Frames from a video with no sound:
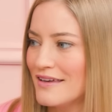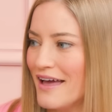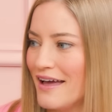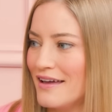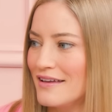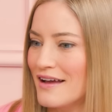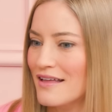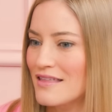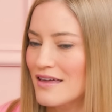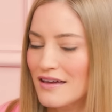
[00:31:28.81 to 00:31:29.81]
And I
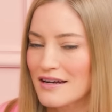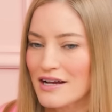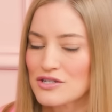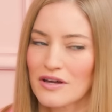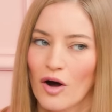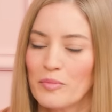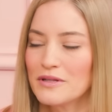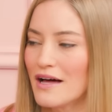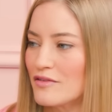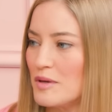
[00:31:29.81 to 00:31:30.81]
think it can actually help a
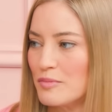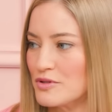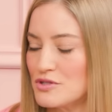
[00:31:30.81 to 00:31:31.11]
lot of people